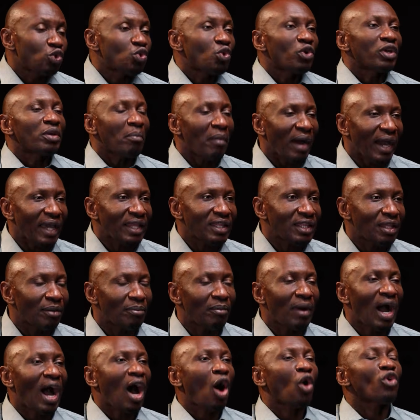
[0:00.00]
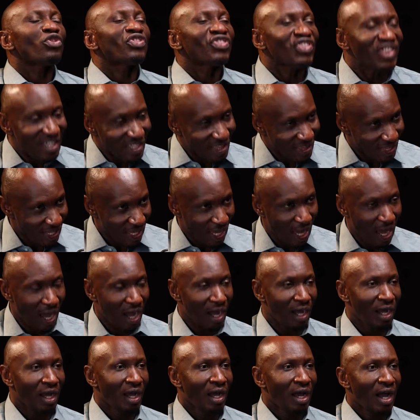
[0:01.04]
to remind them how thin they
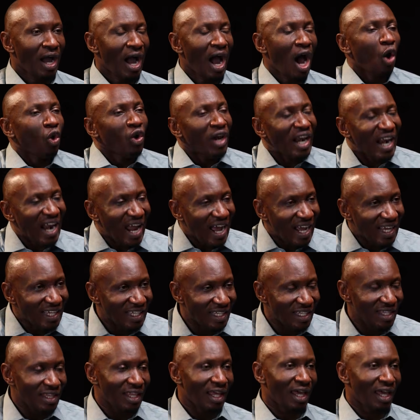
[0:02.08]
are, how lanky